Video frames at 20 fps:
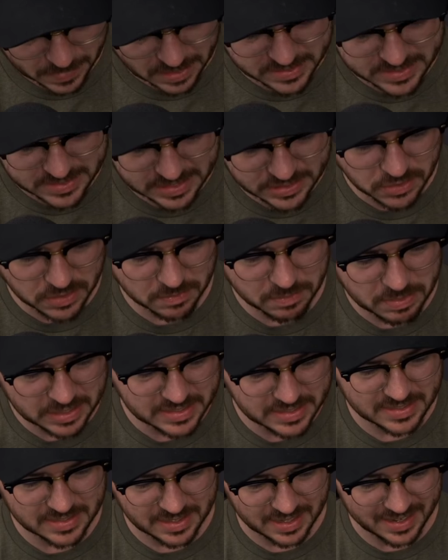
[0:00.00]
stay tuned,
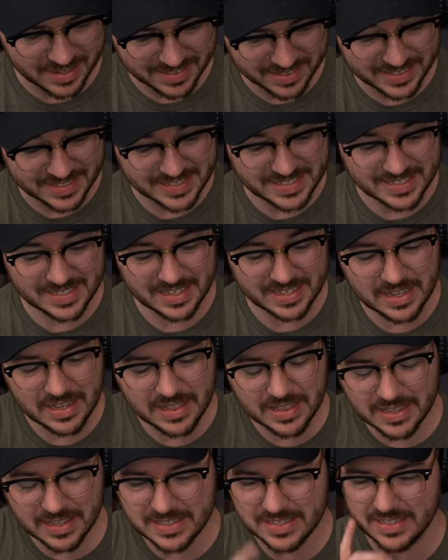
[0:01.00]
because this,
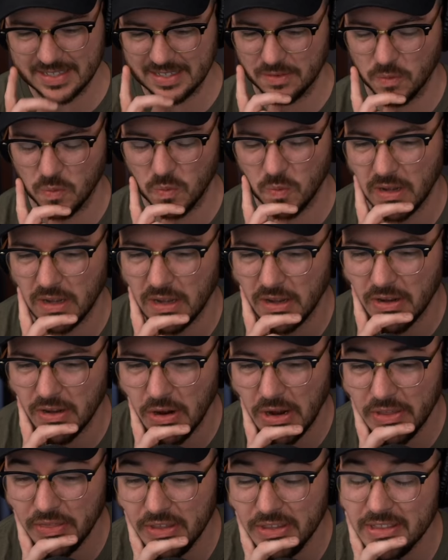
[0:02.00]
let's see,
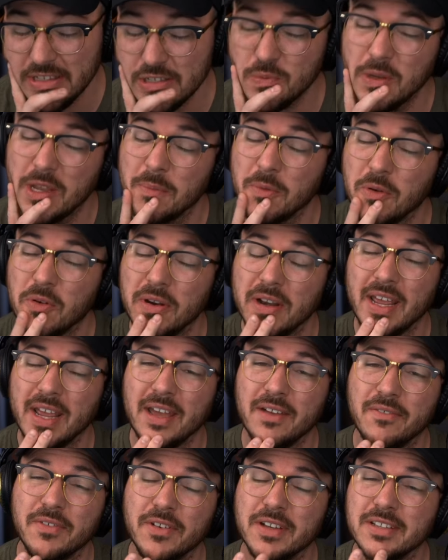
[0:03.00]
I think this week I'm going to
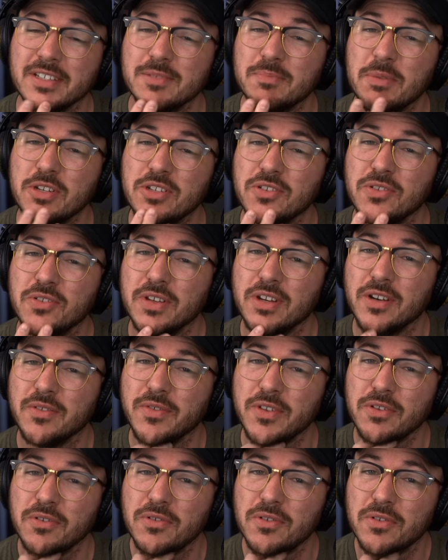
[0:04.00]
have a special
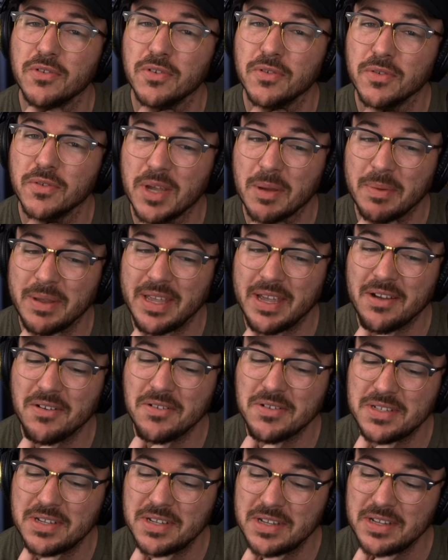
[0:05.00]
interview coming
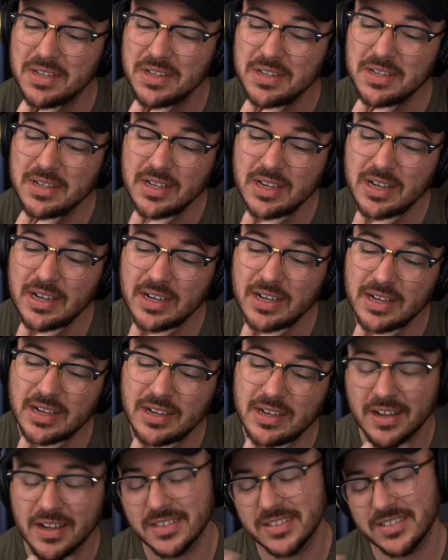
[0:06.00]
out.
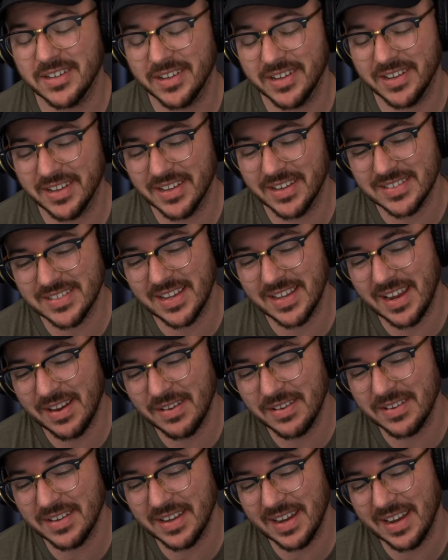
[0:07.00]
I'll tell you guys,
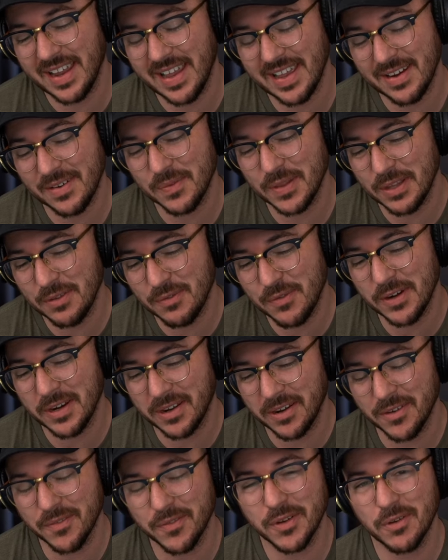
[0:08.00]
I had a really fun
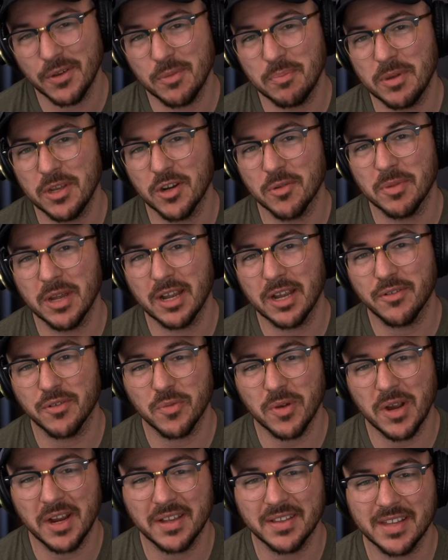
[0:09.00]
interview with Peter Beck from
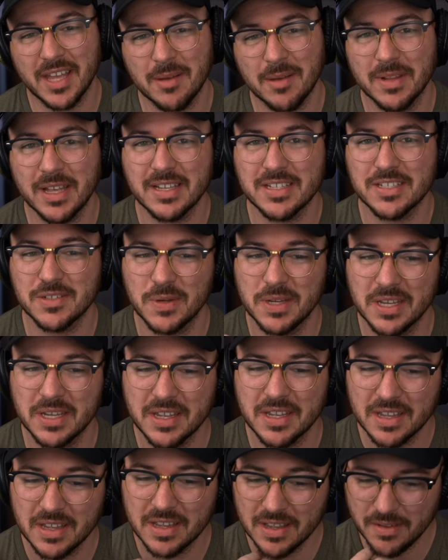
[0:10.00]
Rocket Lab last
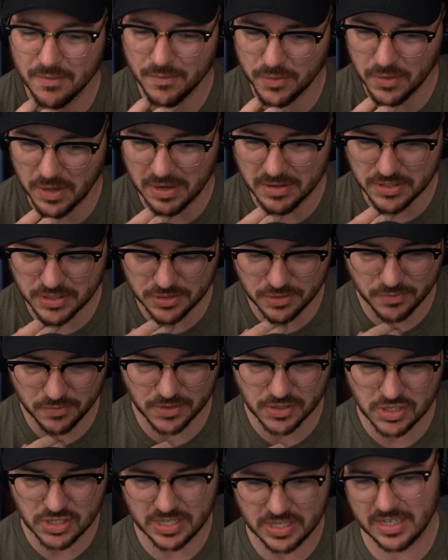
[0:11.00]
week. Flew out to
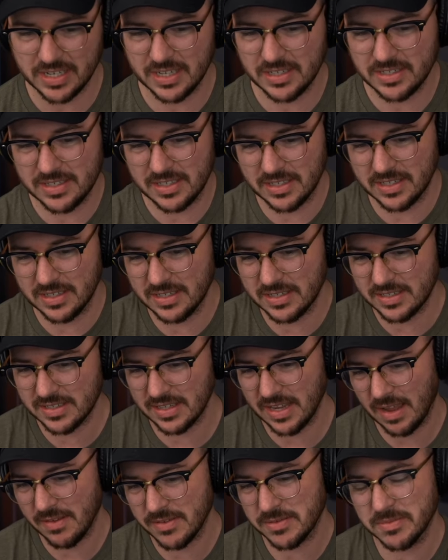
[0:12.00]
Virginia to
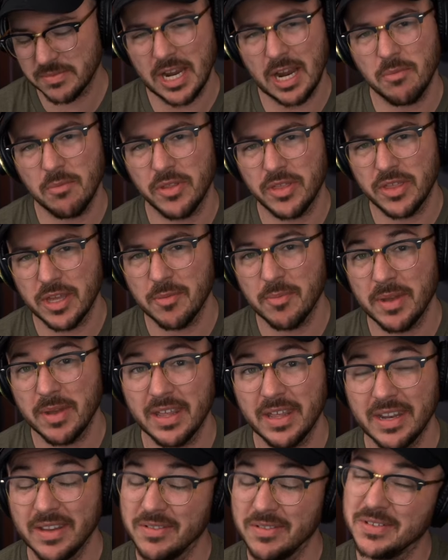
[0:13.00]
have some time with him,
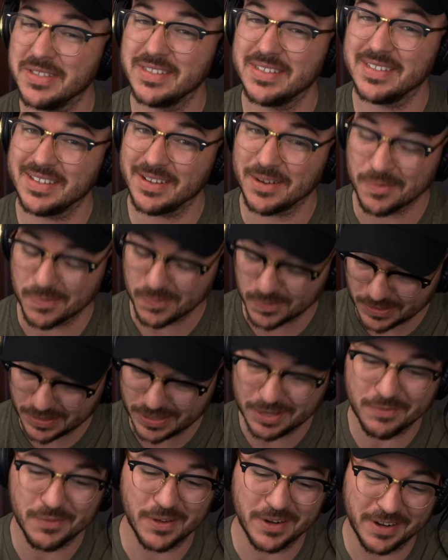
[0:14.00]
and it was a
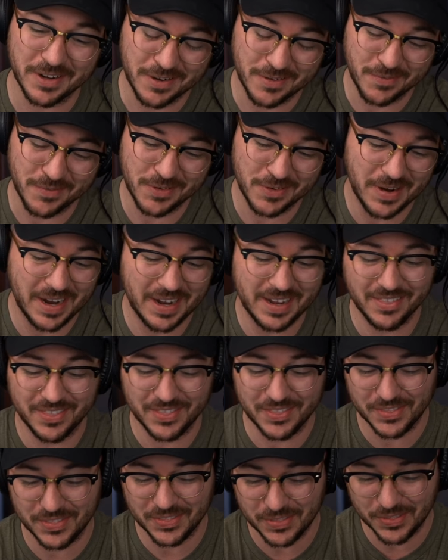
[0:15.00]
really fun interview. I
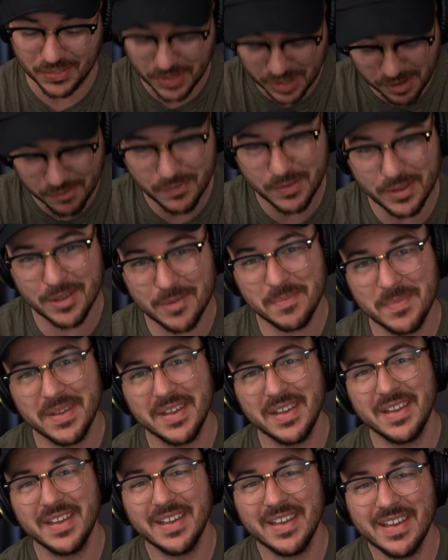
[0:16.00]
love him.
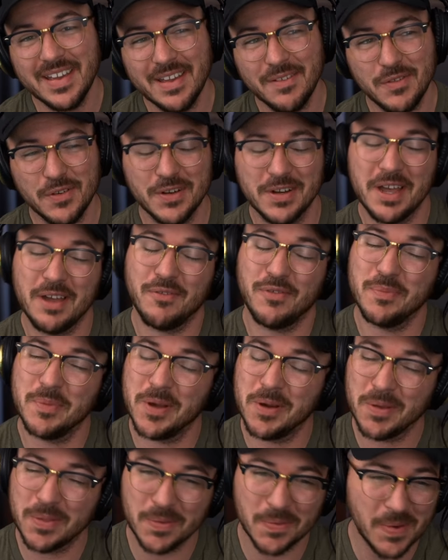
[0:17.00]
If you're not
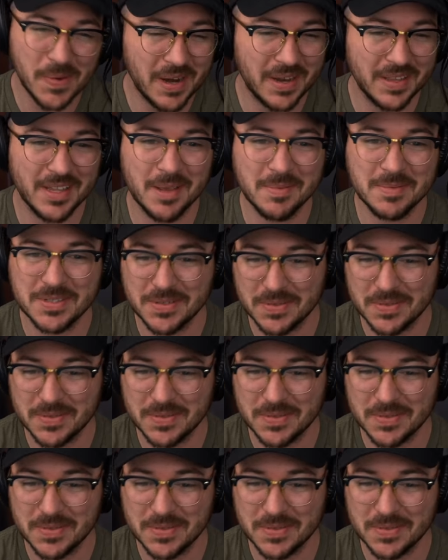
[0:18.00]
familiar with what Rocket Lab's